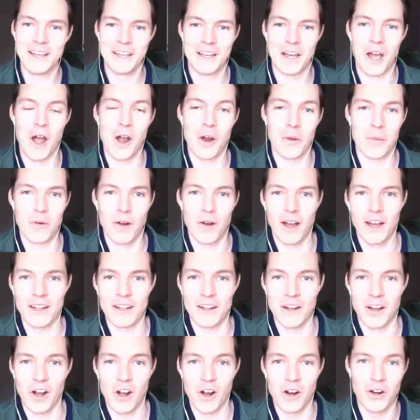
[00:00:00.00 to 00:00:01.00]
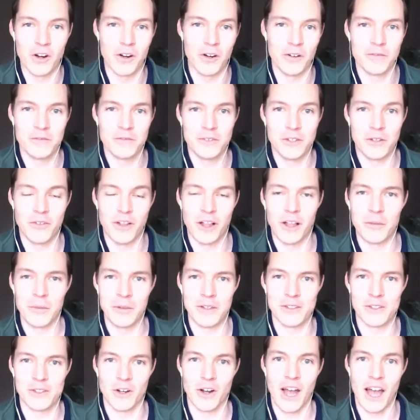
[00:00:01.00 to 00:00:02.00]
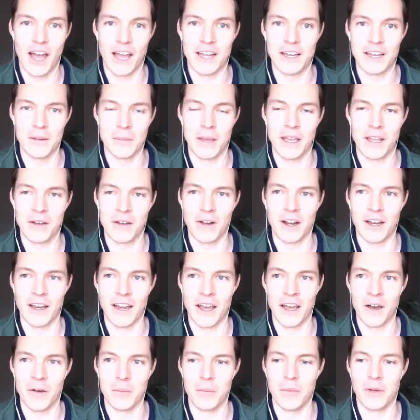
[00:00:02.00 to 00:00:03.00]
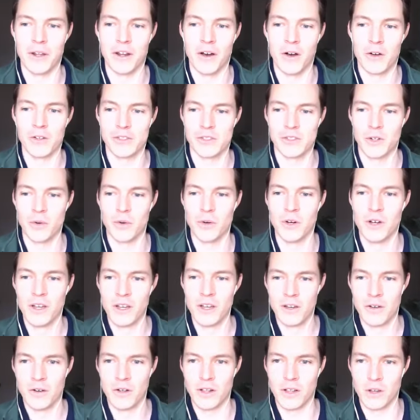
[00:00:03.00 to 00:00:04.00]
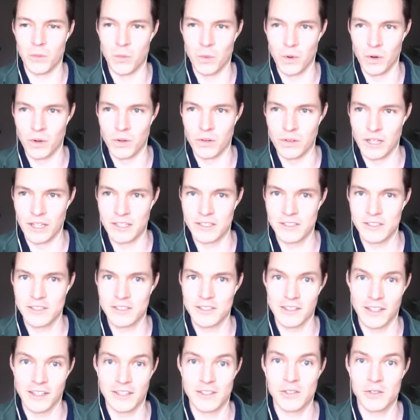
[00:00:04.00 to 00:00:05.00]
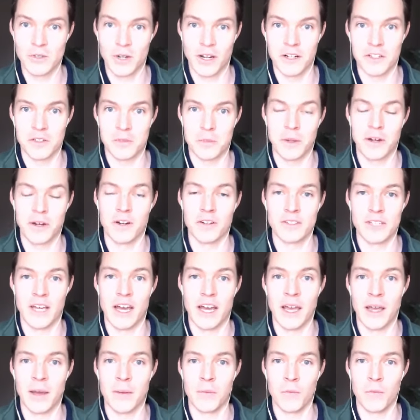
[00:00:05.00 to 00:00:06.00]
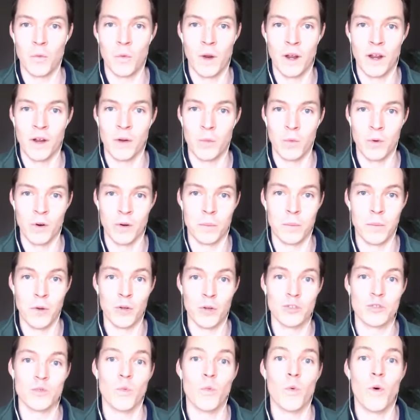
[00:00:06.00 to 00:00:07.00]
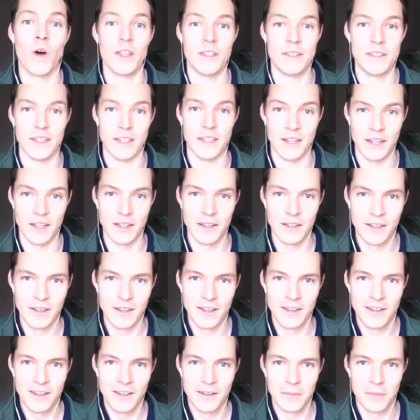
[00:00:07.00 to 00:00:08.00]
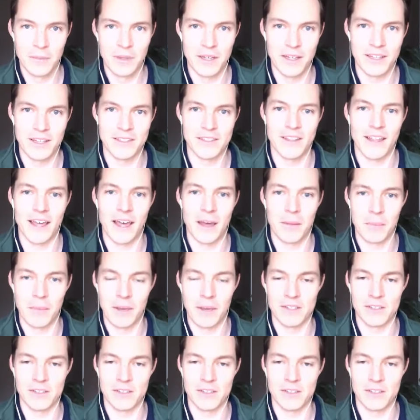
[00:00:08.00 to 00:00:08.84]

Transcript: our pri- our developments are high in demand right now but also like well let's let's try to spend our time where we're most wanted yeah. because that makes